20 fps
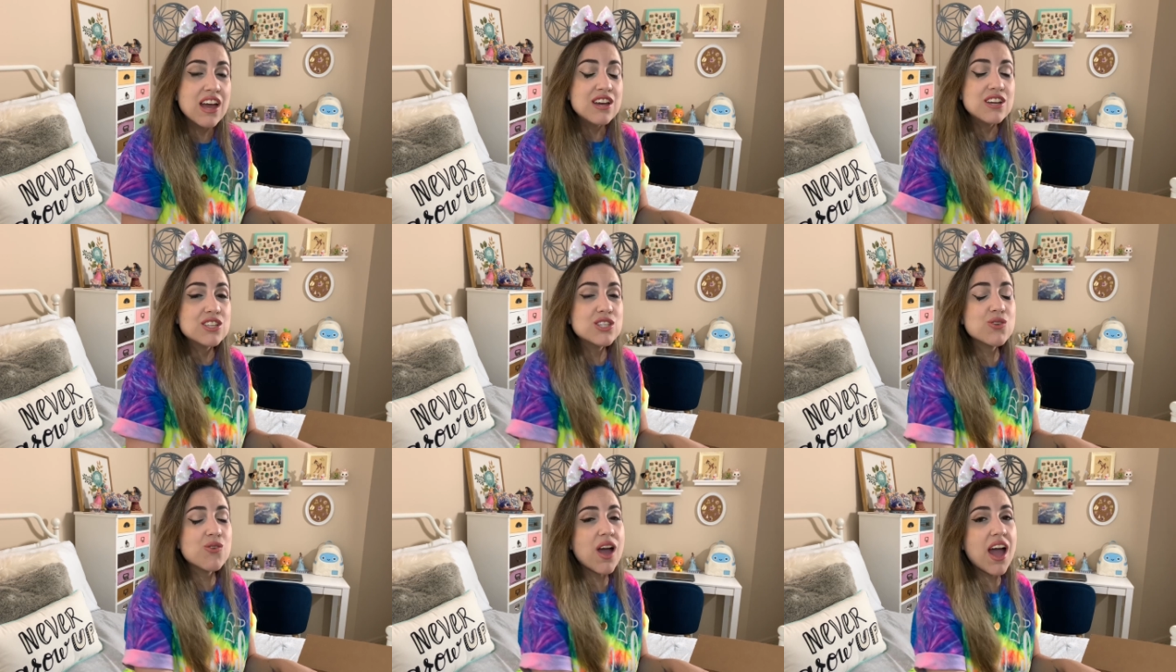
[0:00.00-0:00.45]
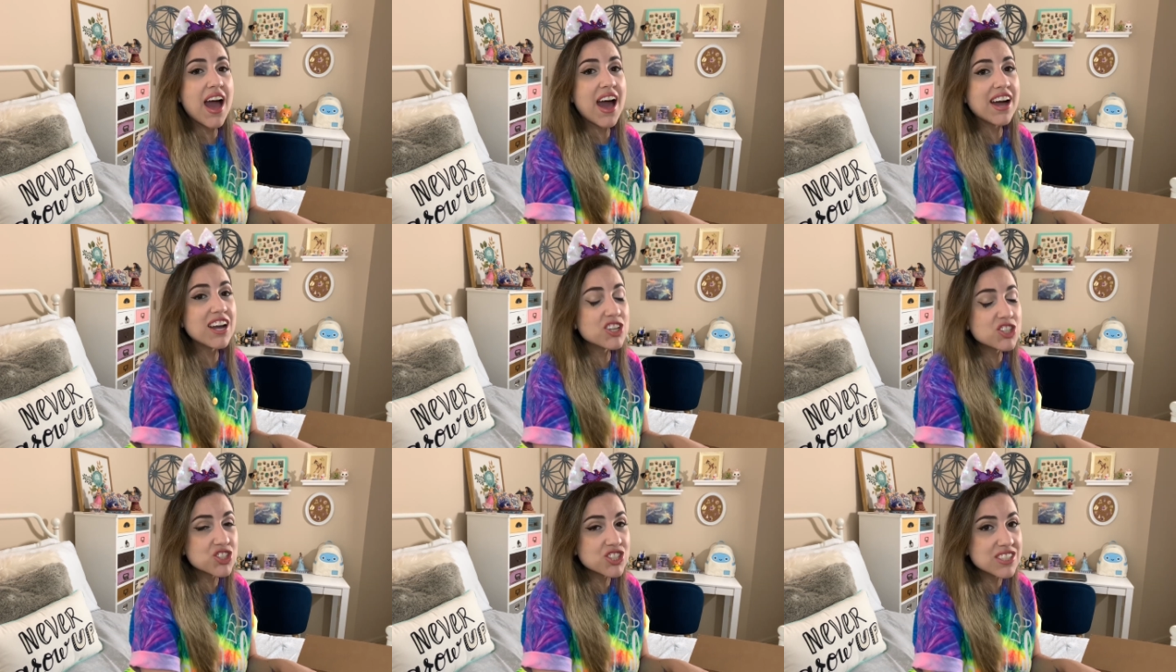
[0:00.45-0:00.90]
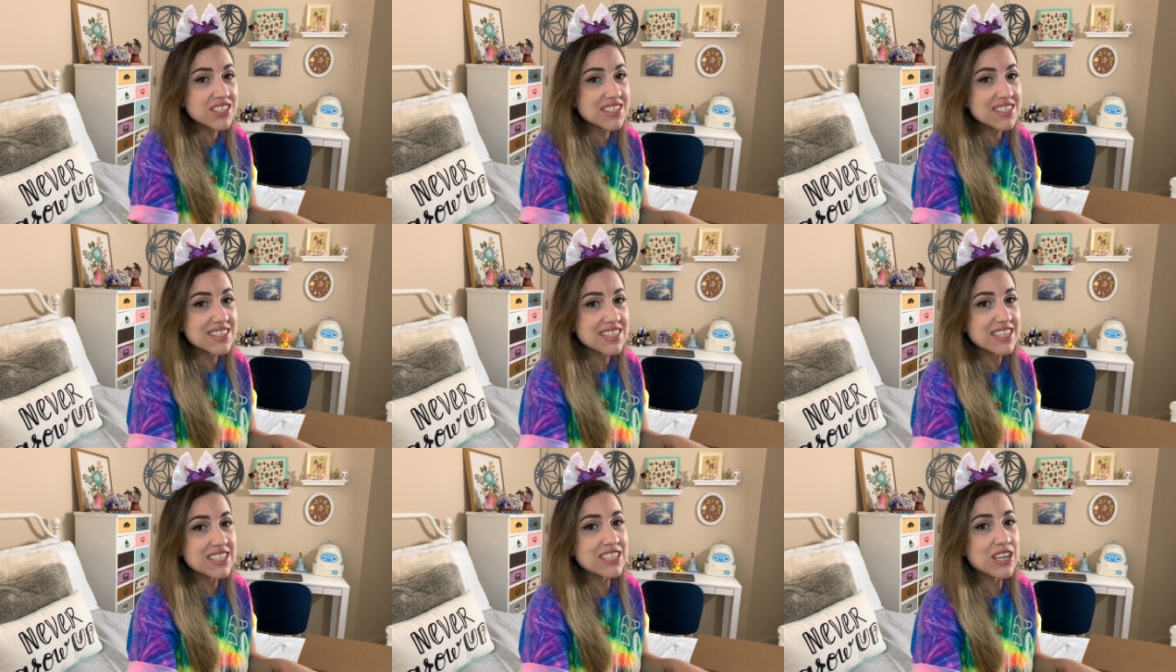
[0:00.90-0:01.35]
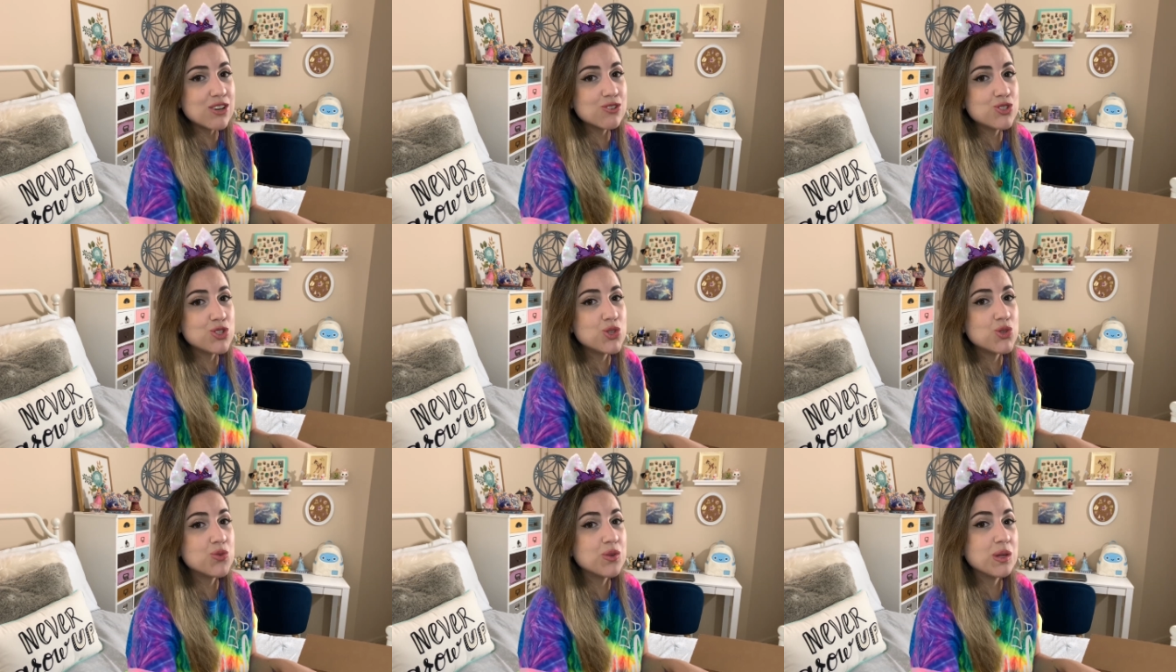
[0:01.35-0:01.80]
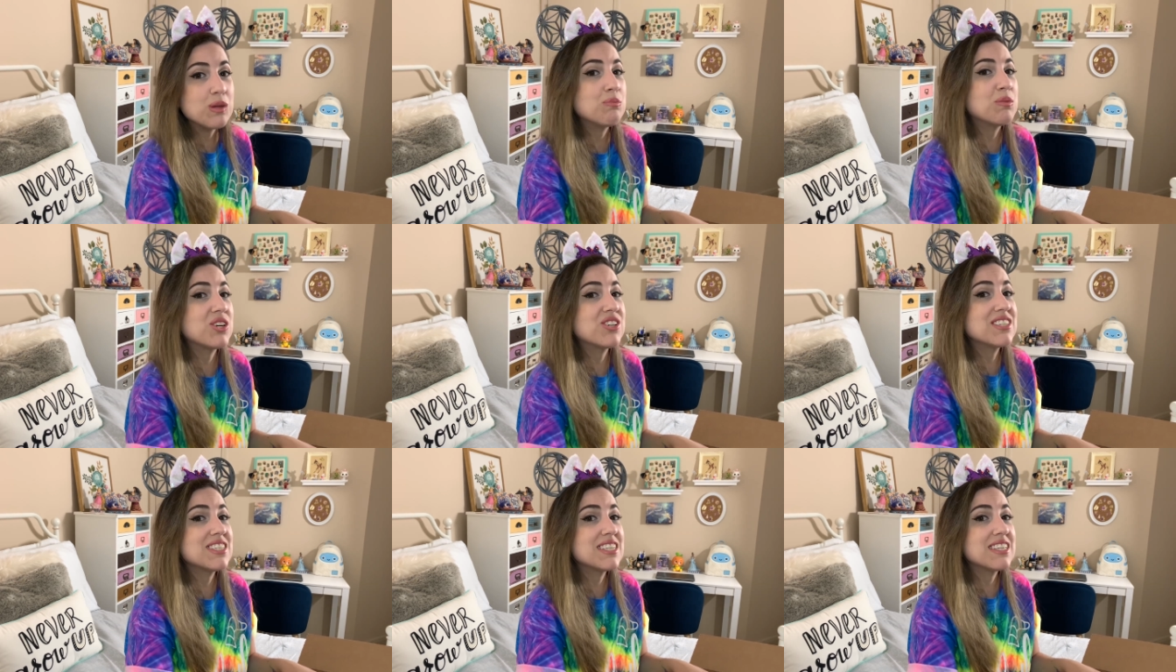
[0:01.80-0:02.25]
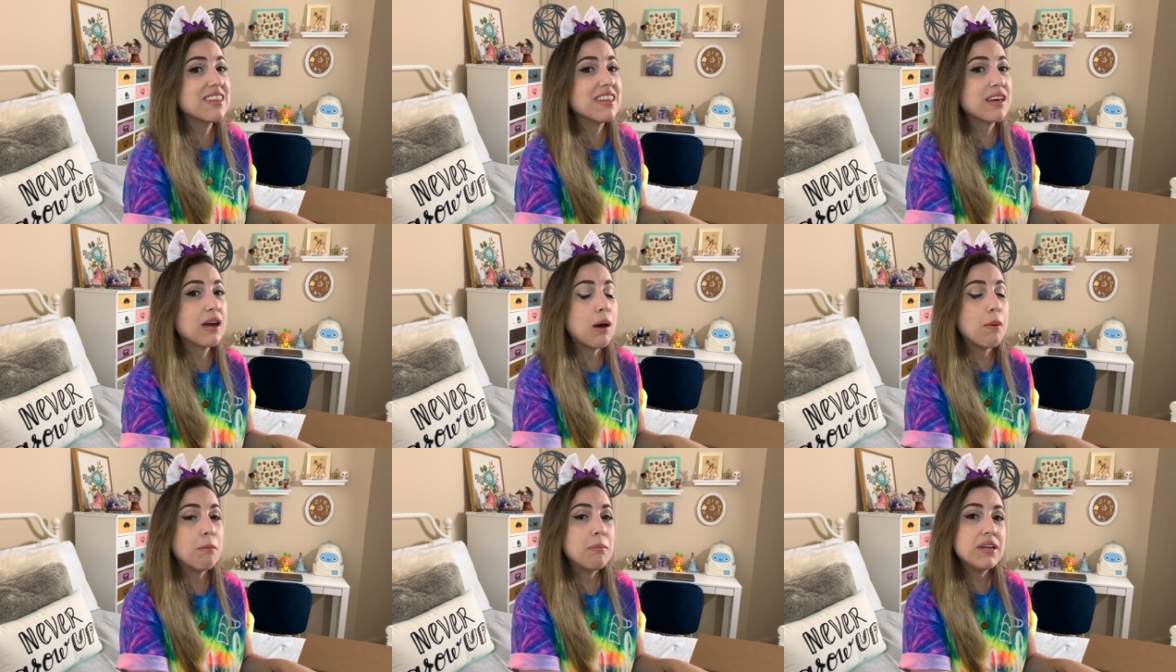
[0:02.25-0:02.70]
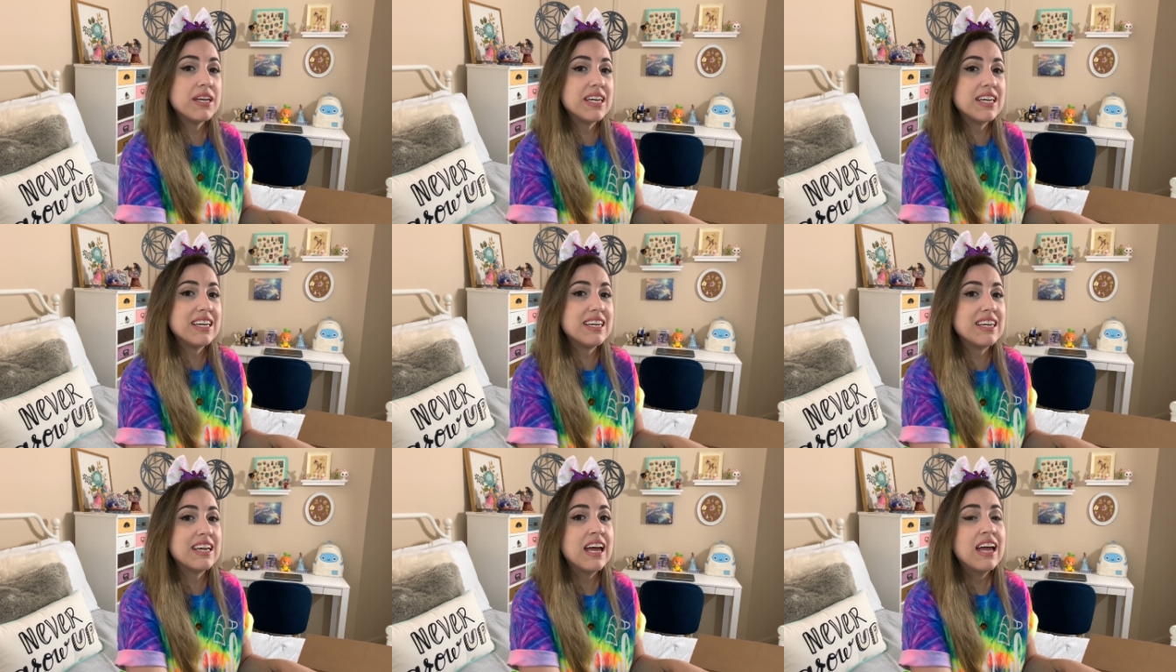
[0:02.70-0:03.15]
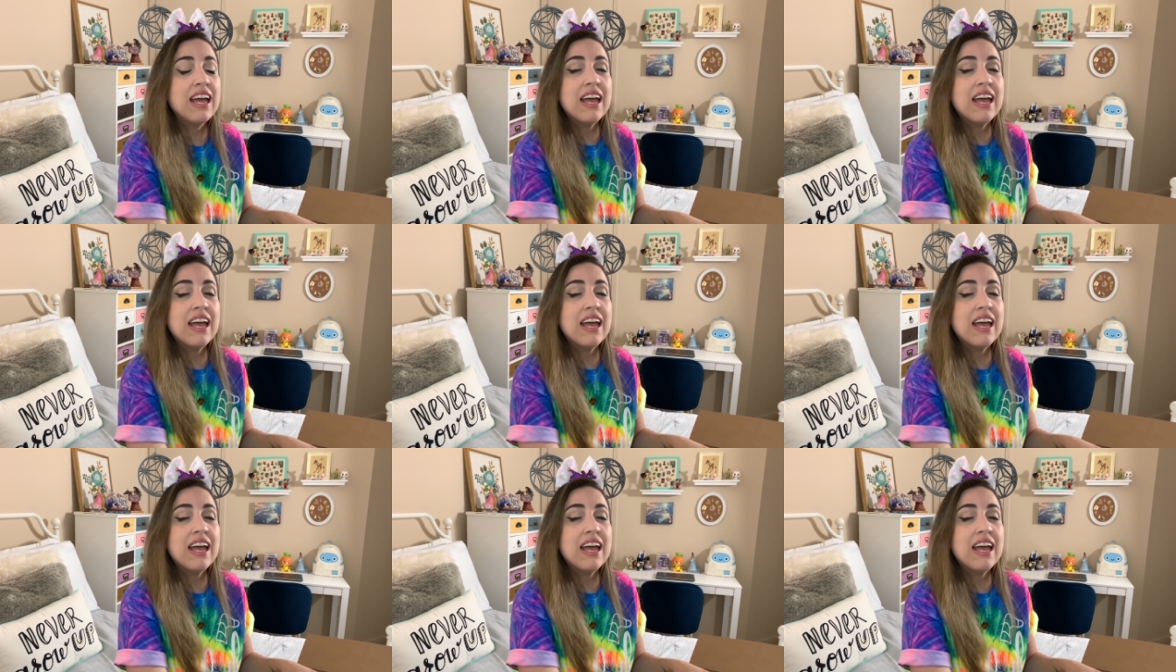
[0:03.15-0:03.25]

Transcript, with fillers: So I actually sent out two emails to the company